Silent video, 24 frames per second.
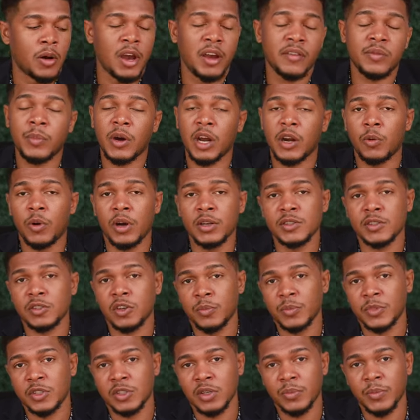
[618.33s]
Everybody wants to
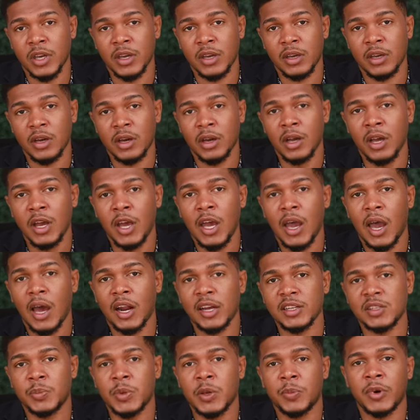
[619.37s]
come to Jamaica. A
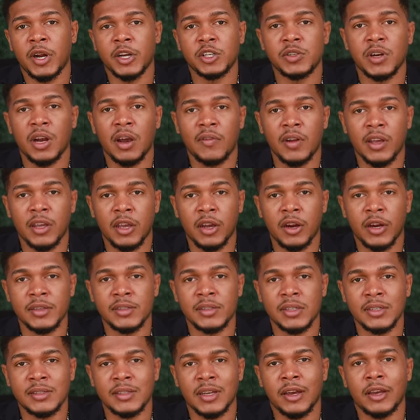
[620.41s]
lot of people are traveling here.
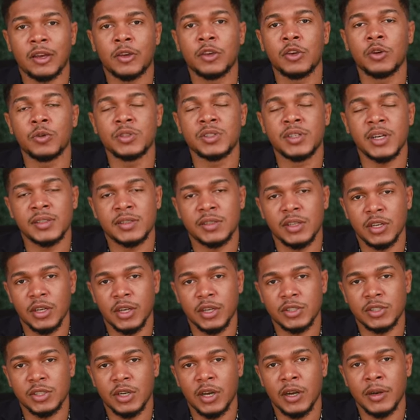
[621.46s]
It's a huge
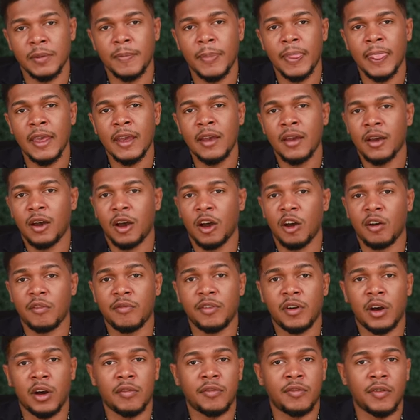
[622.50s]
destination
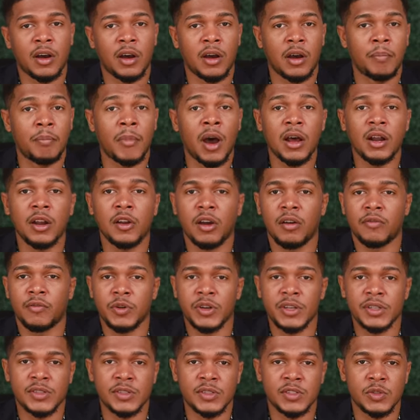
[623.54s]
for a motley of
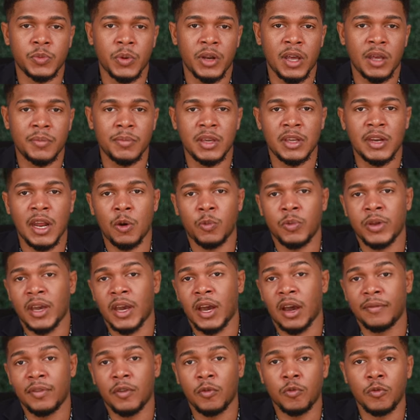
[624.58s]
reasons, whether it be that we
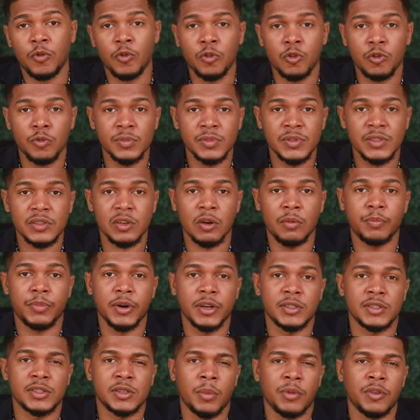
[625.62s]
have the rooms
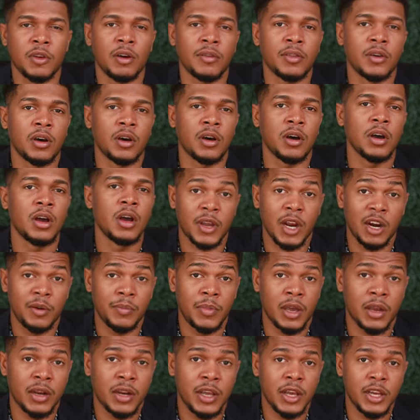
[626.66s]
compared to some of the other
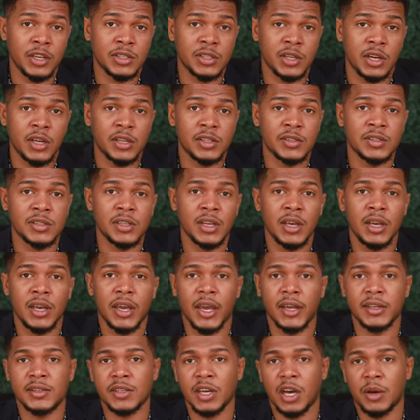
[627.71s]
Caribbean nations.
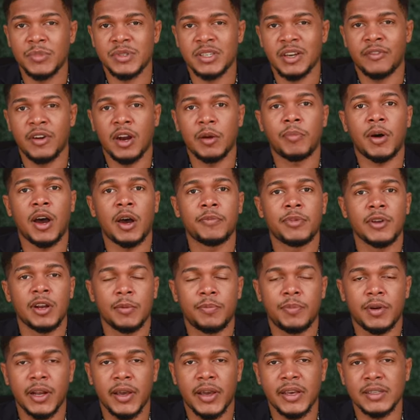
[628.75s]
It's a very popular
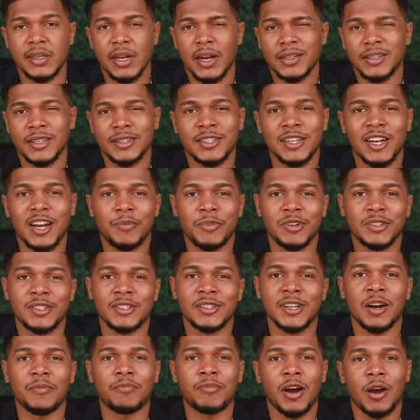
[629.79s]
place. A lot of
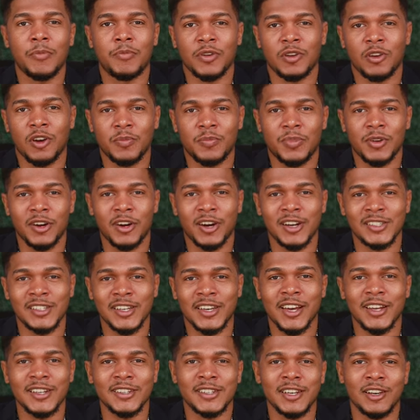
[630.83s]
celebrities are popping up here, as you
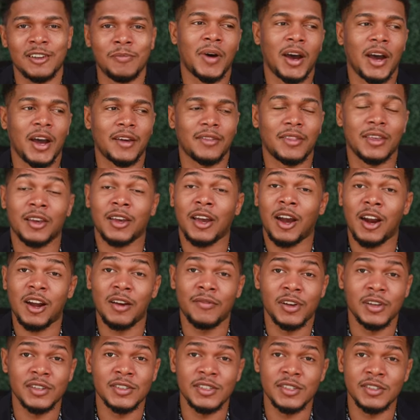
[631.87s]
can tell by the
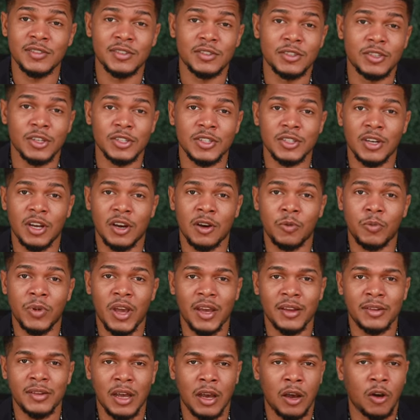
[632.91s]
carnival season just now. We
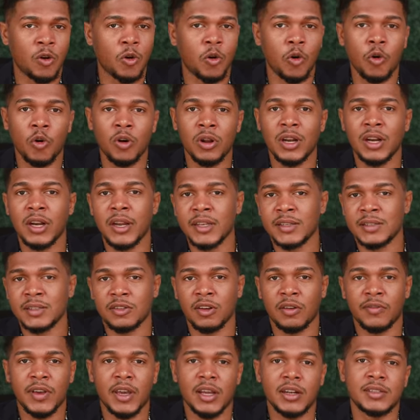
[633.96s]
had a whole list
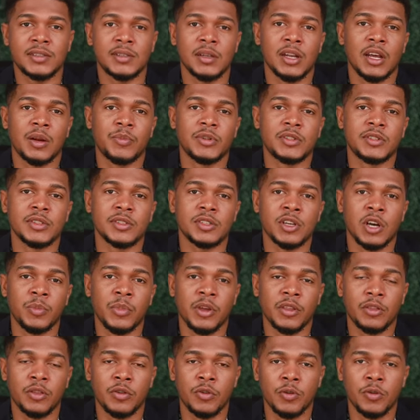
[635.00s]
of A-list celebrities
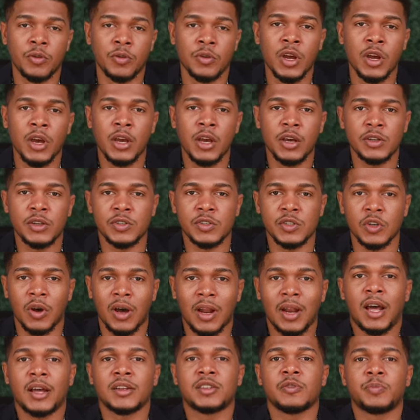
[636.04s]
coming through. So a
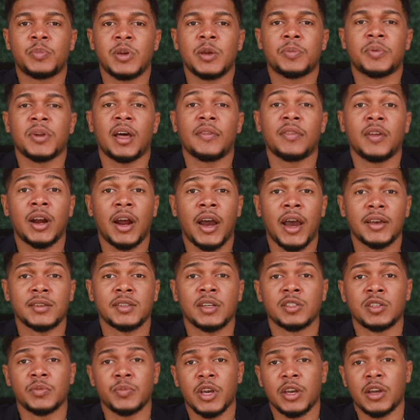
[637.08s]
lot of people have their eyes on
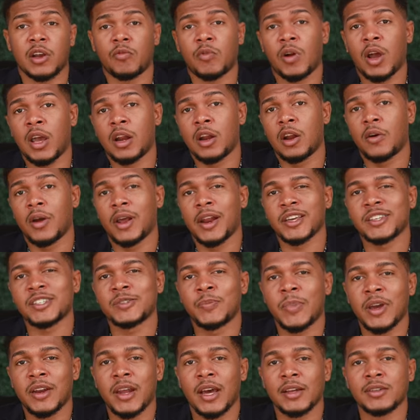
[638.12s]
Jamaica right now and
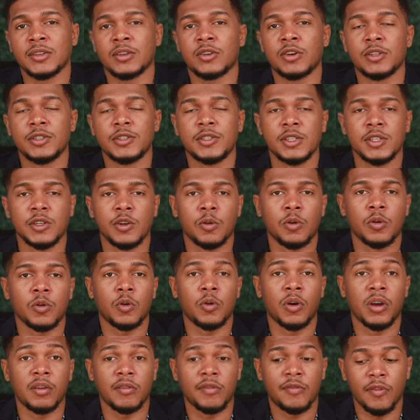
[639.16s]
expect that to continue
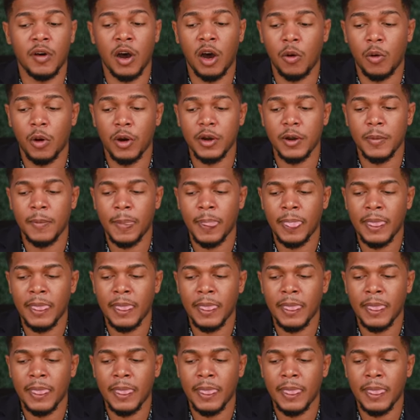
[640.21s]
going forward.